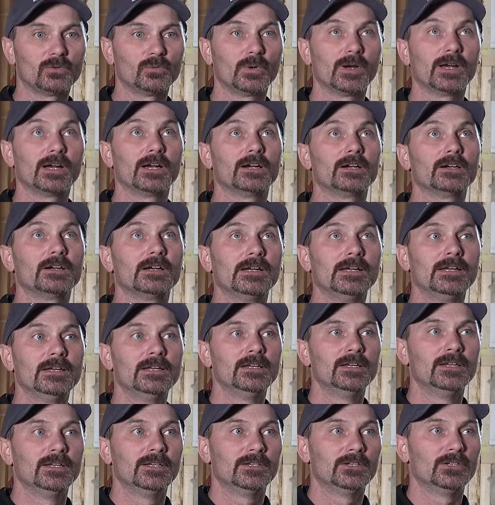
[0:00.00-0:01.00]
where
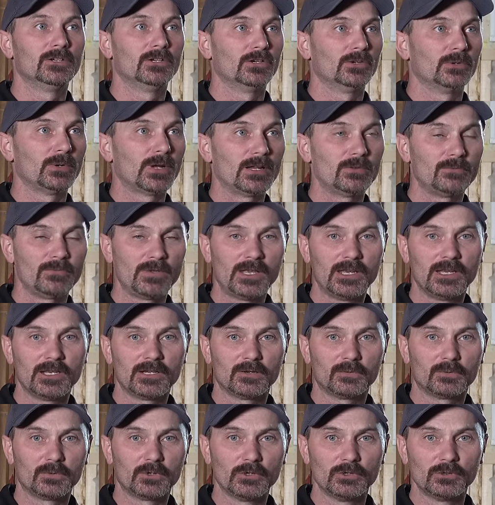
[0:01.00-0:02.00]
you're
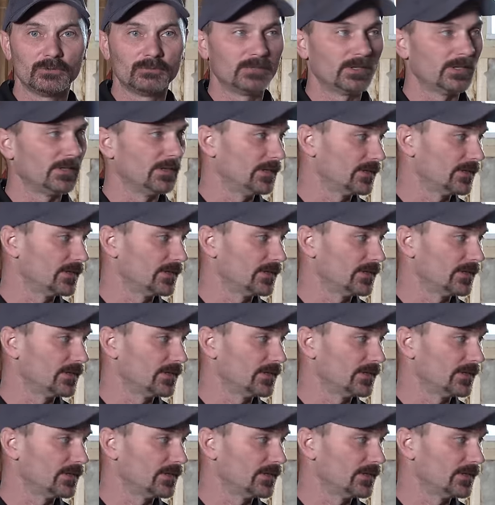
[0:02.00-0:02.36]
renovating a room.